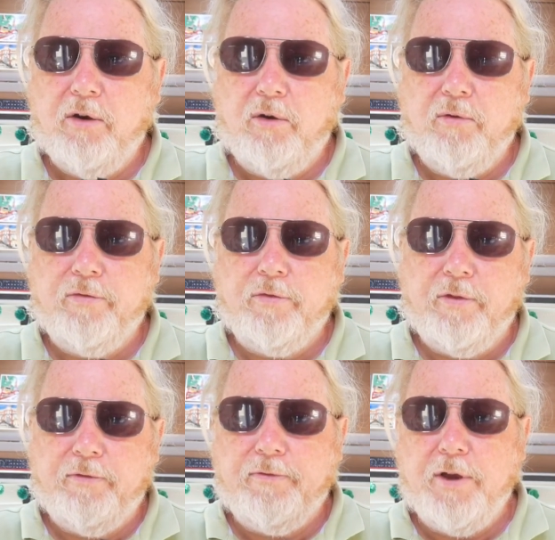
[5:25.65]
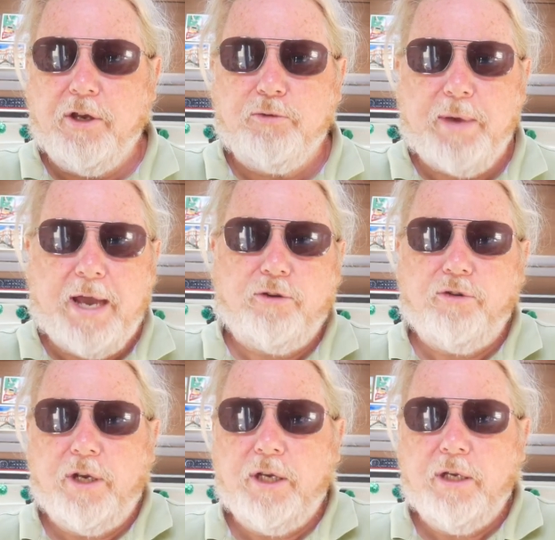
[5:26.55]
of the first
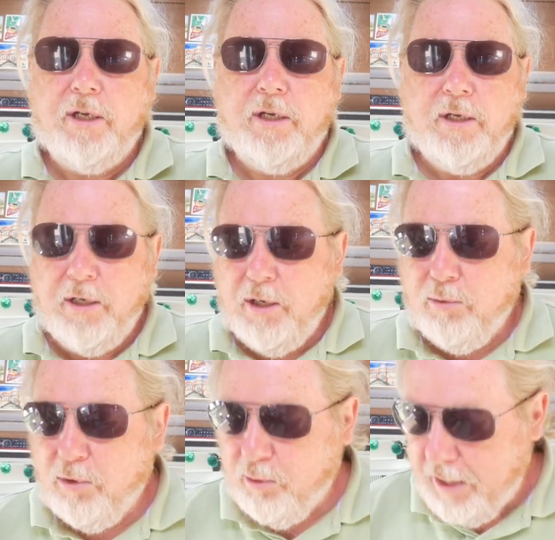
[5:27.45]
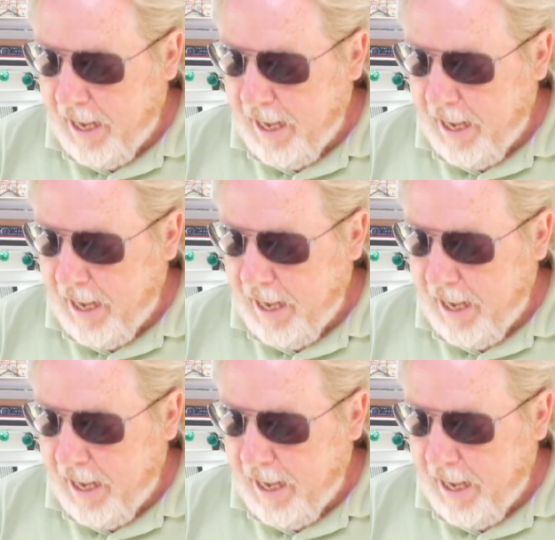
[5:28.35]
battery. What will